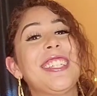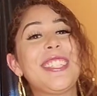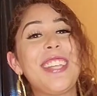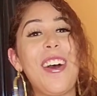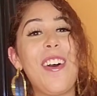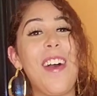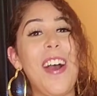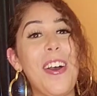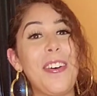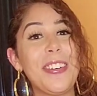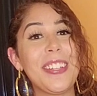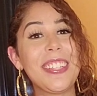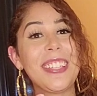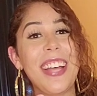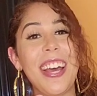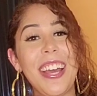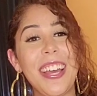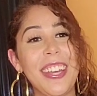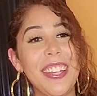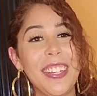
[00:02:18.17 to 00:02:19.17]
So I was
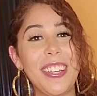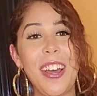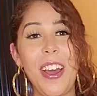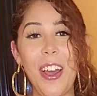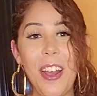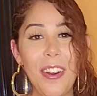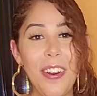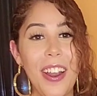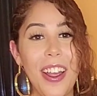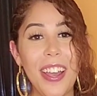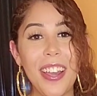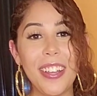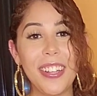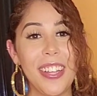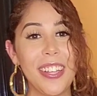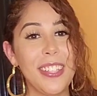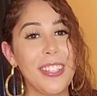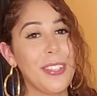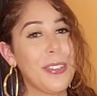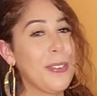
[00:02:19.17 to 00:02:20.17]
like, all right,
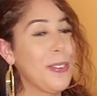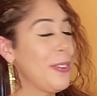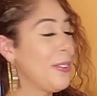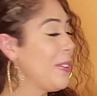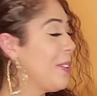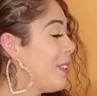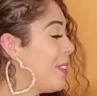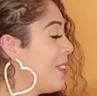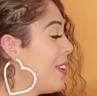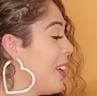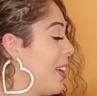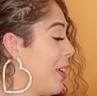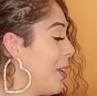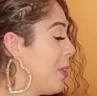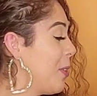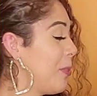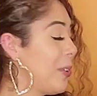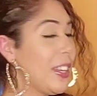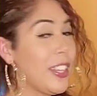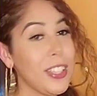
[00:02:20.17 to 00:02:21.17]
that's cool.
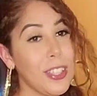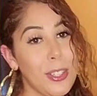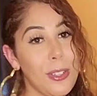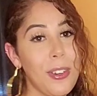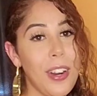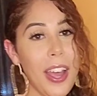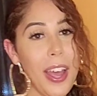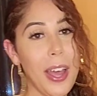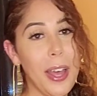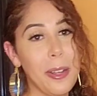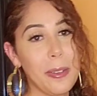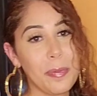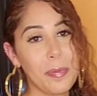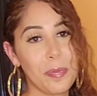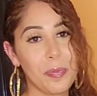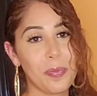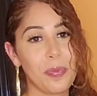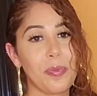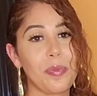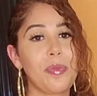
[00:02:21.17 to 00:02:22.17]
We could do that.
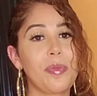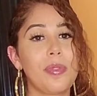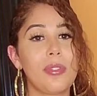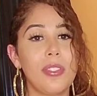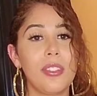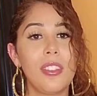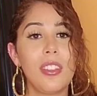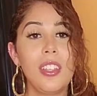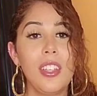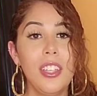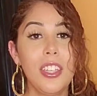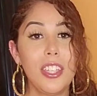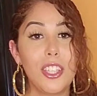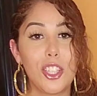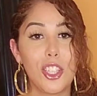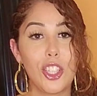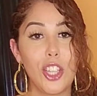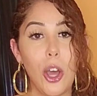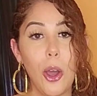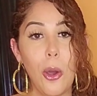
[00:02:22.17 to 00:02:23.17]
And
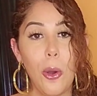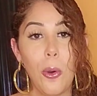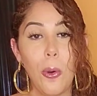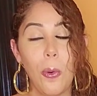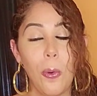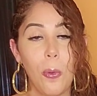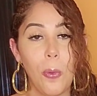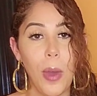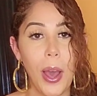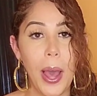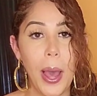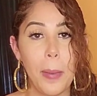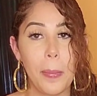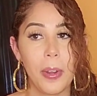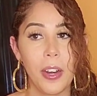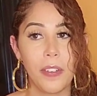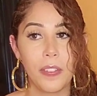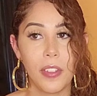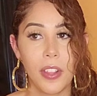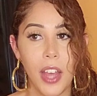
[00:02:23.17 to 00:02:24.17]
so what
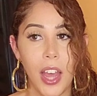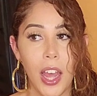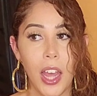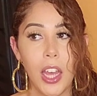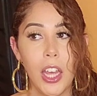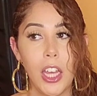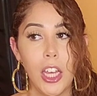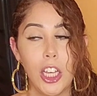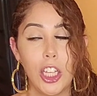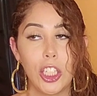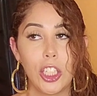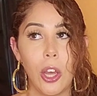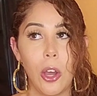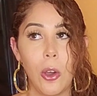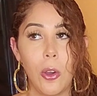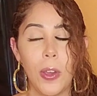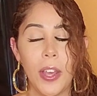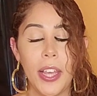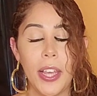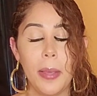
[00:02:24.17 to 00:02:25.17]
happened after that?
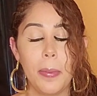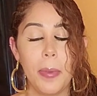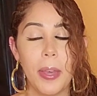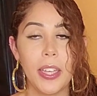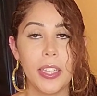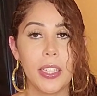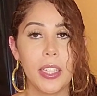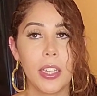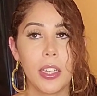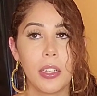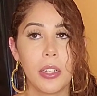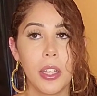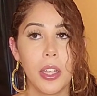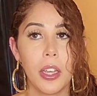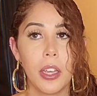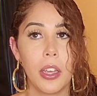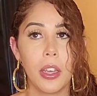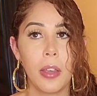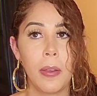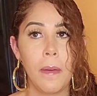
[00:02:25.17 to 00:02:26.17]
So he
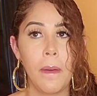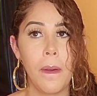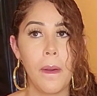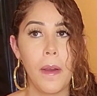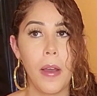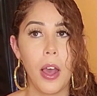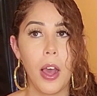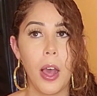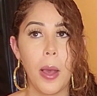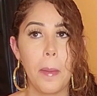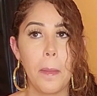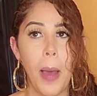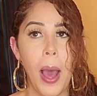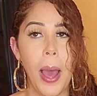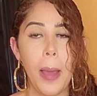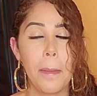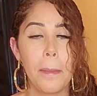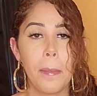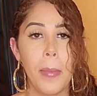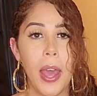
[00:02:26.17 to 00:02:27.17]
basically,
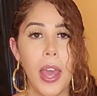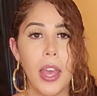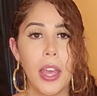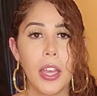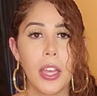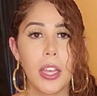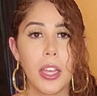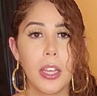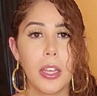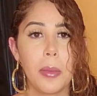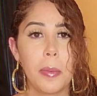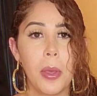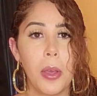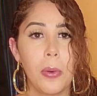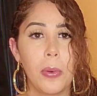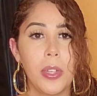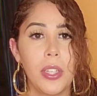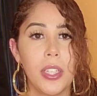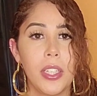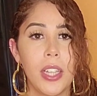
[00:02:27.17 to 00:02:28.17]
I met him.
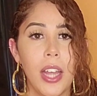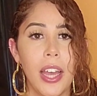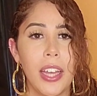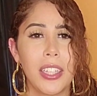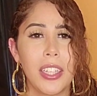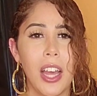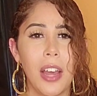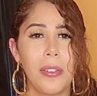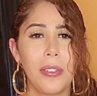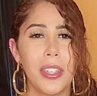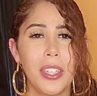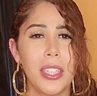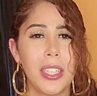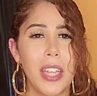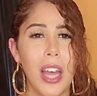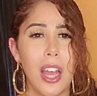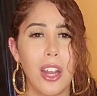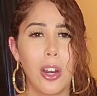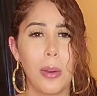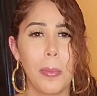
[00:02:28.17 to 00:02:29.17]
It was like definitely in
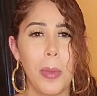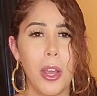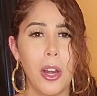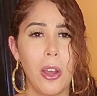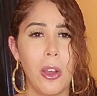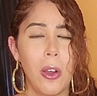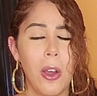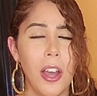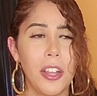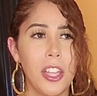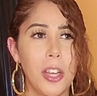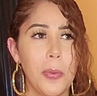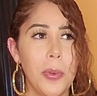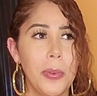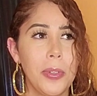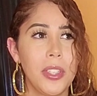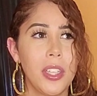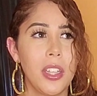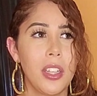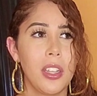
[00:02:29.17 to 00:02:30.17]
Sacramento. I think we
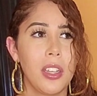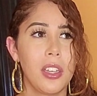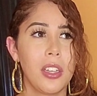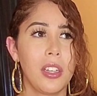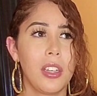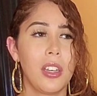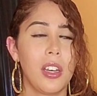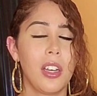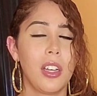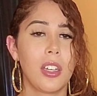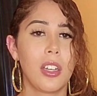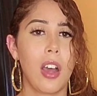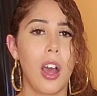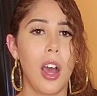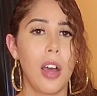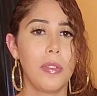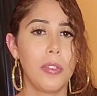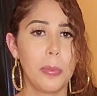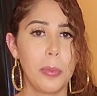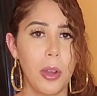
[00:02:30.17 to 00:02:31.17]
went to the
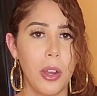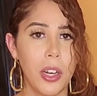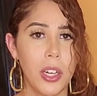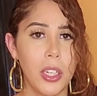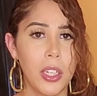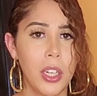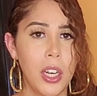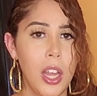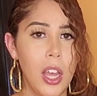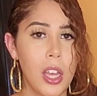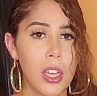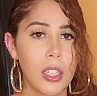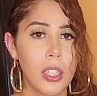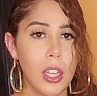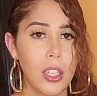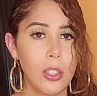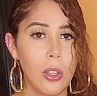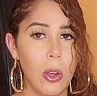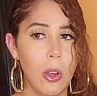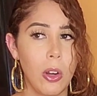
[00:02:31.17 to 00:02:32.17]
Kava bar. Cause
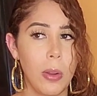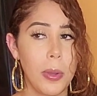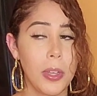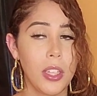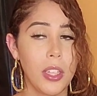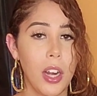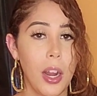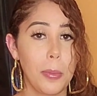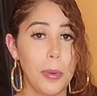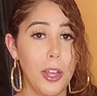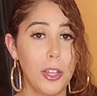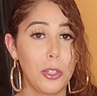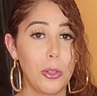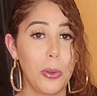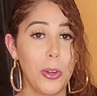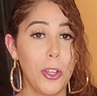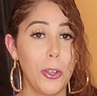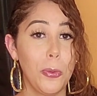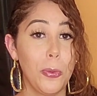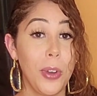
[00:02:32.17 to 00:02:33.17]
I told him, I said, I'm not
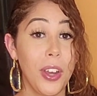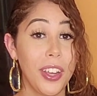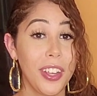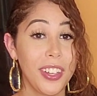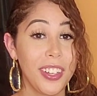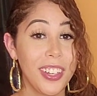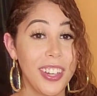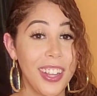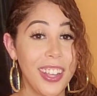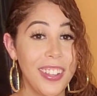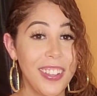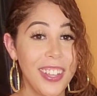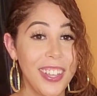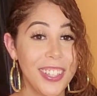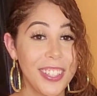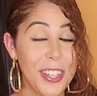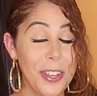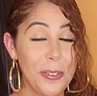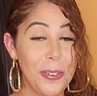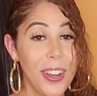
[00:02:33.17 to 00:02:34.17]
21. And he
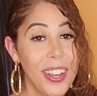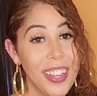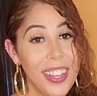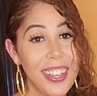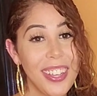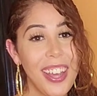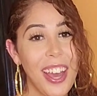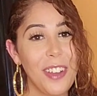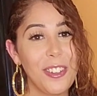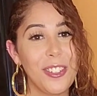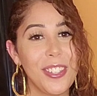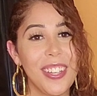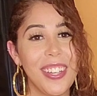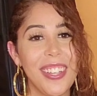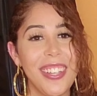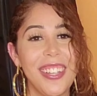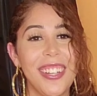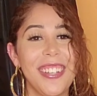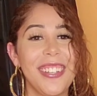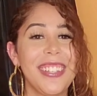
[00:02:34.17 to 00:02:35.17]
was like, what, how'd you get
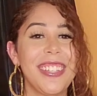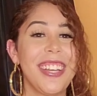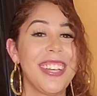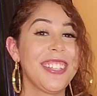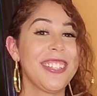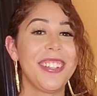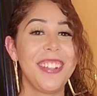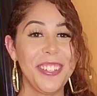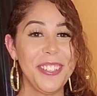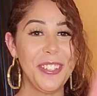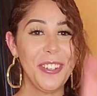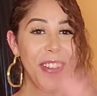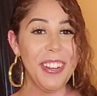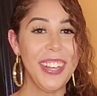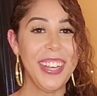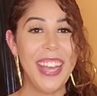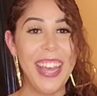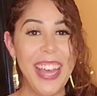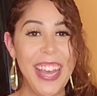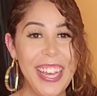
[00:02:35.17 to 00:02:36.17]
in? And I was like, it's a long
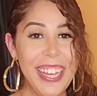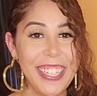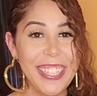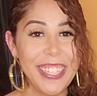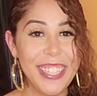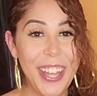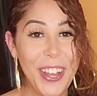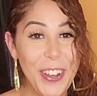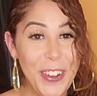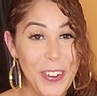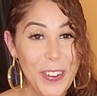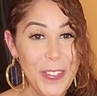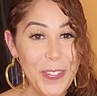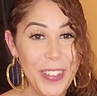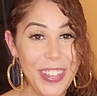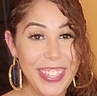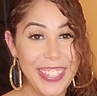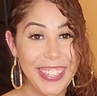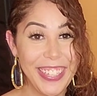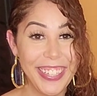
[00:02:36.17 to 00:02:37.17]
story. So
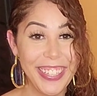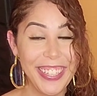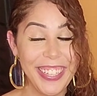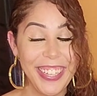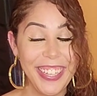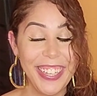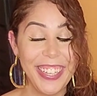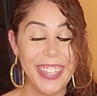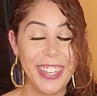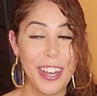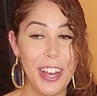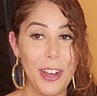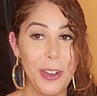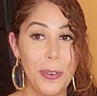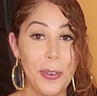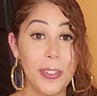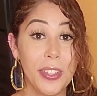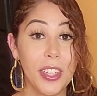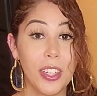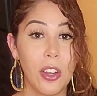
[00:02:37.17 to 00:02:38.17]
basically
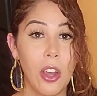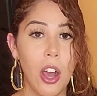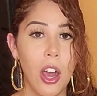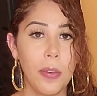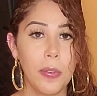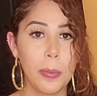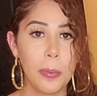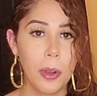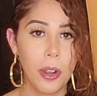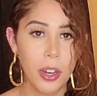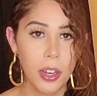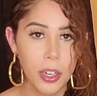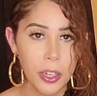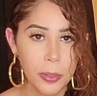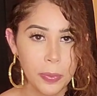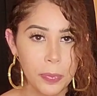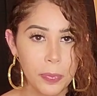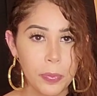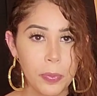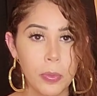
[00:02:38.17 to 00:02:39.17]
we went to the Kava
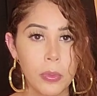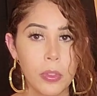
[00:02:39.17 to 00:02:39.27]
bar